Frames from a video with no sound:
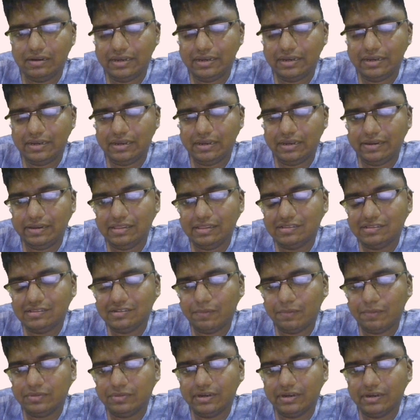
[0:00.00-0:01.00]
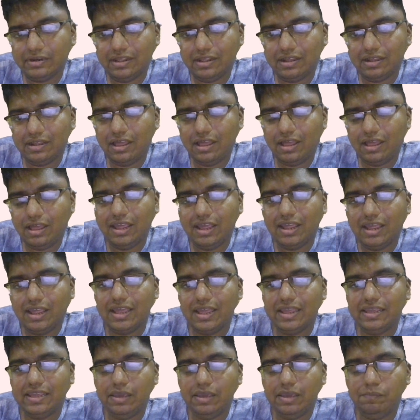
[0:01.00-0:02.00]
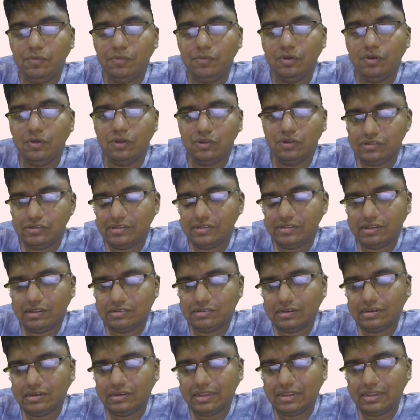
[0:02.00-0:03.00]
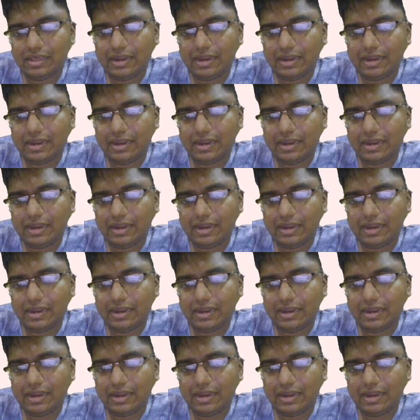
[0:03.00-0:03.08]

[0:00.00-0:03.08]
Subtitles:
This comes under a immunology section, right?